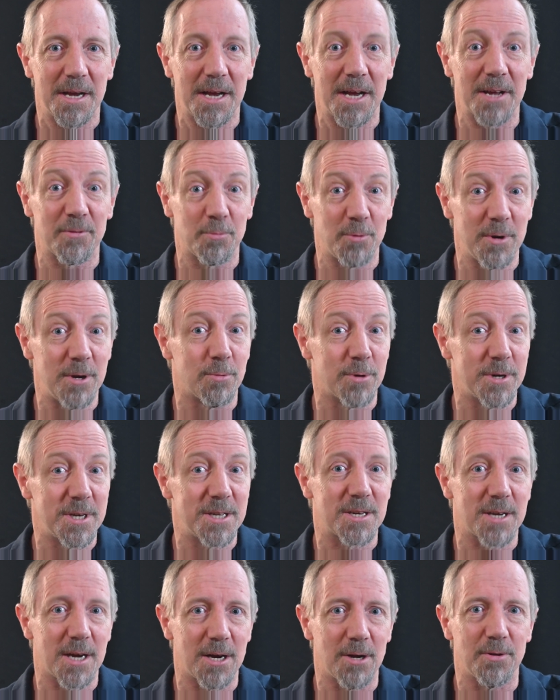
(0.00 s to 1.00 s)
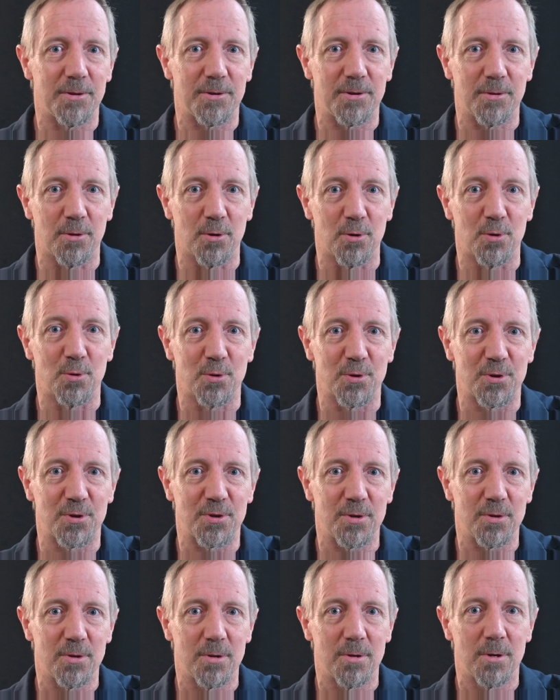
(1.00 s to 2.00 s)
As we reach out to
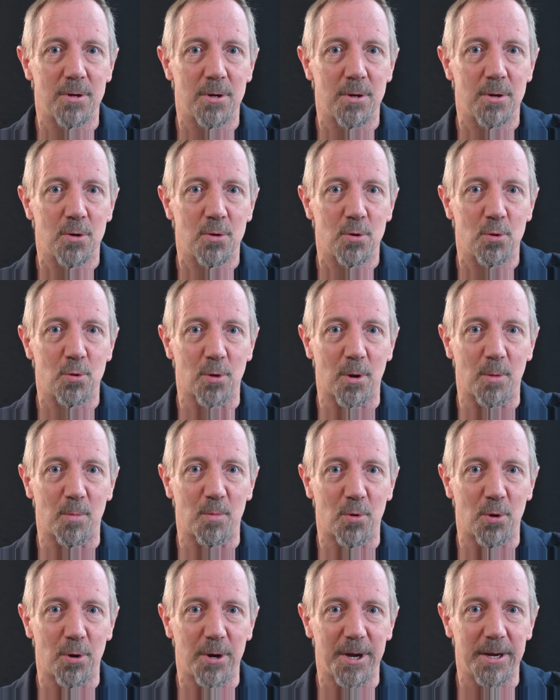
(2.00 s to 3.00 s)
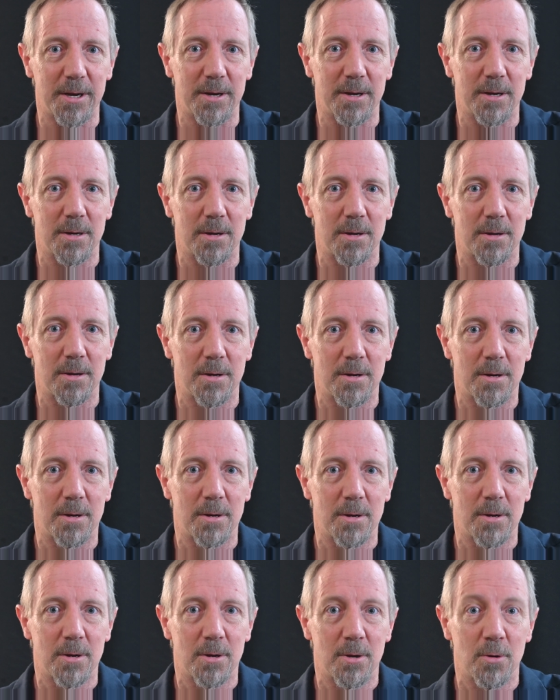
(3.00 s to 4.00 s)
those who are mourning,
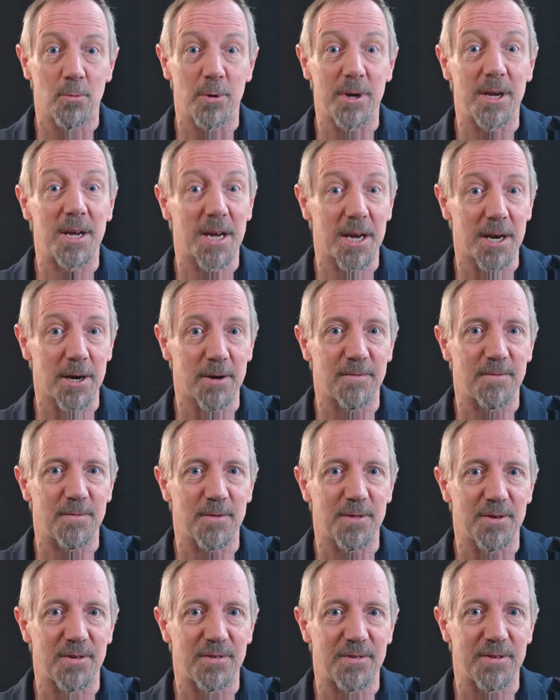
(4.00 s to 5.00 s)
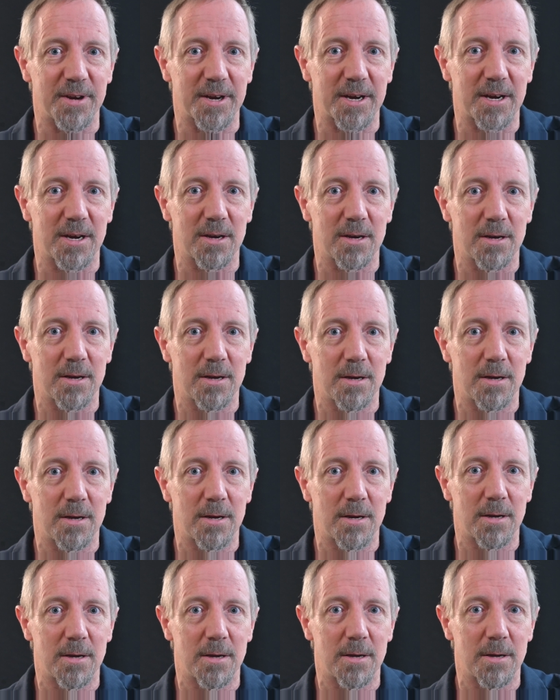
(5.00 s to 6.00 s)
we care for the sick,
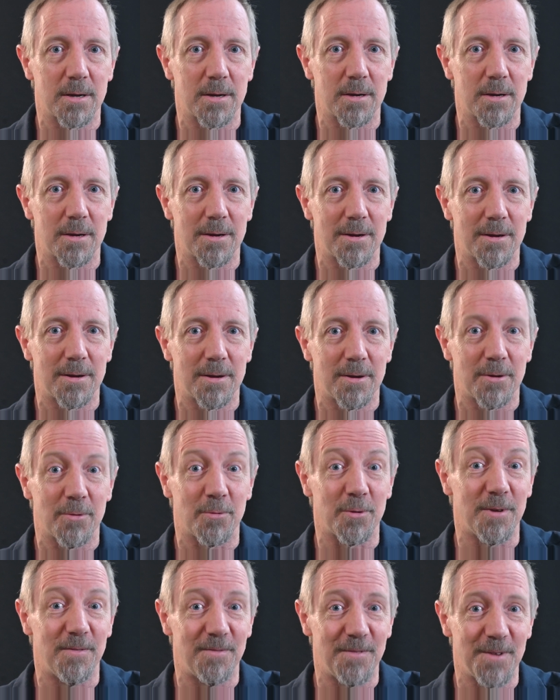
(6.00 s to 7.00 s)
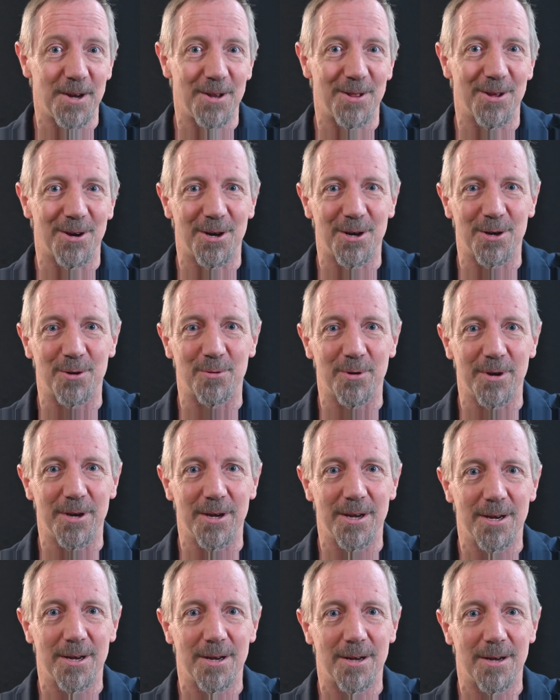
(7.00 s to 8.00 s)
we feed the hungry,
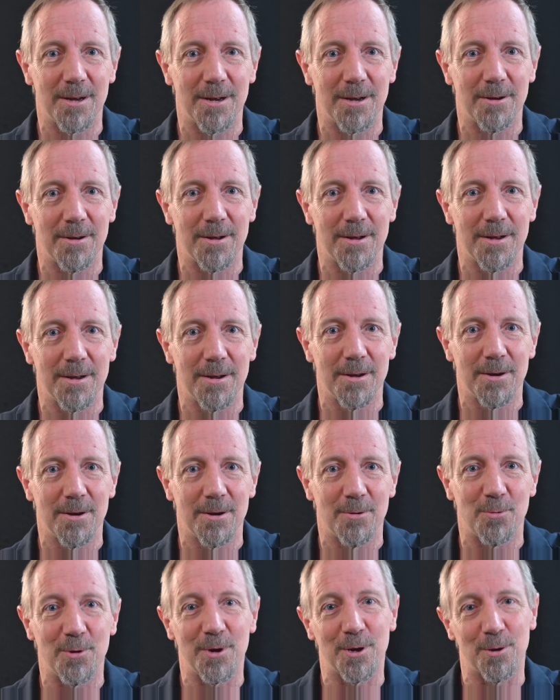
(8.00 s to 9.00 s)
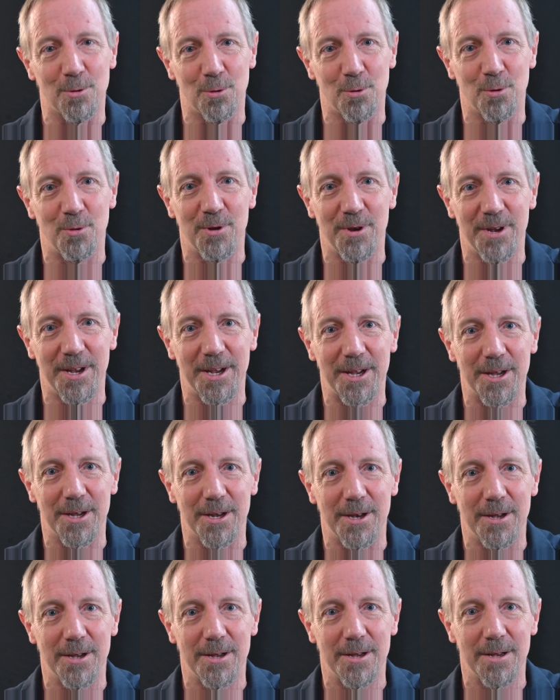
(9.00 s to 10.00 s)
we clothe the
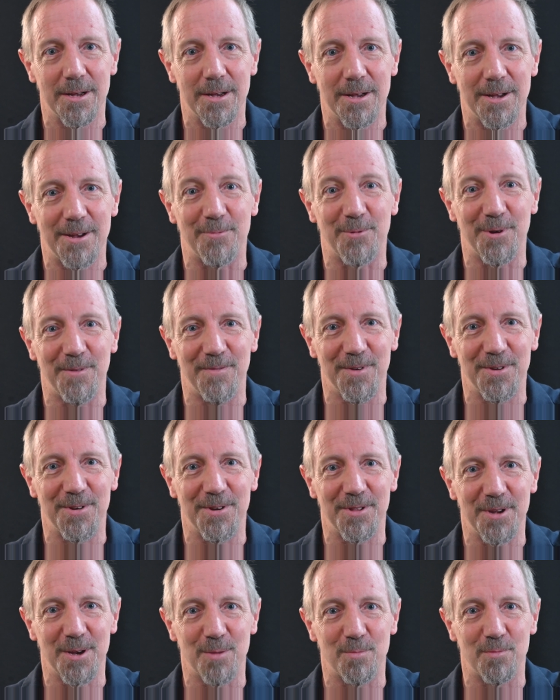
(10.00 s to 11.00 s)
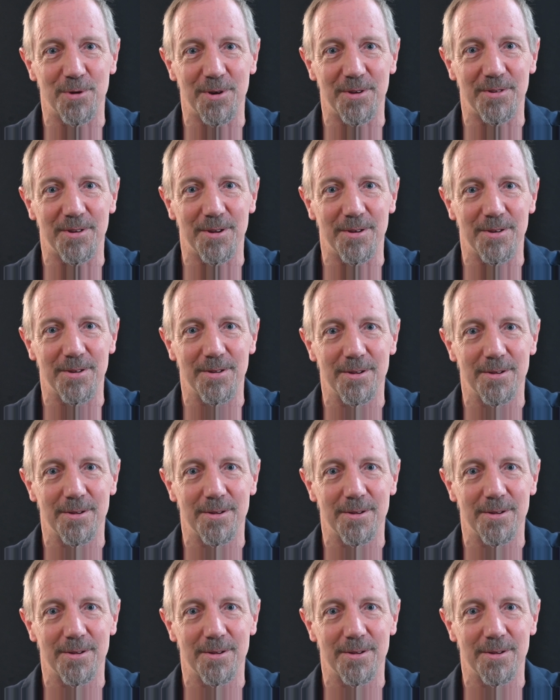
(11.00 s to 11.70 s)
naked, and we visit the imprisoned.